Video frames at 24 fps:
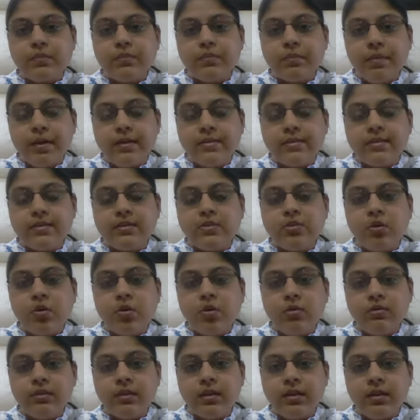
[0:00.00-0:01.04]
present
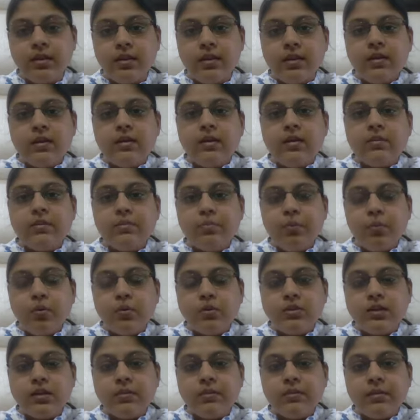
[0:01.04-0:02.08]
on the
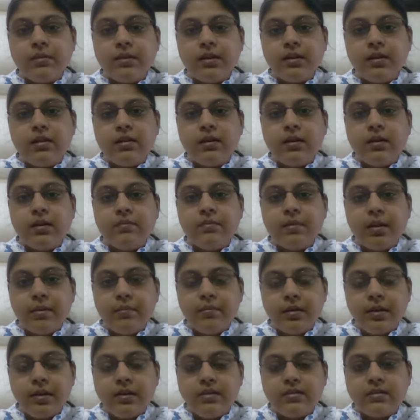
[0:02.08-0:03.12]
post-terminal
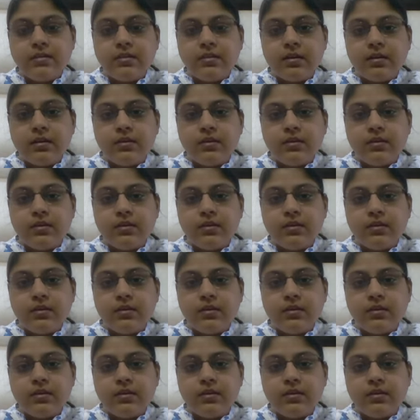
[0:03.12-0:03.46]
membranes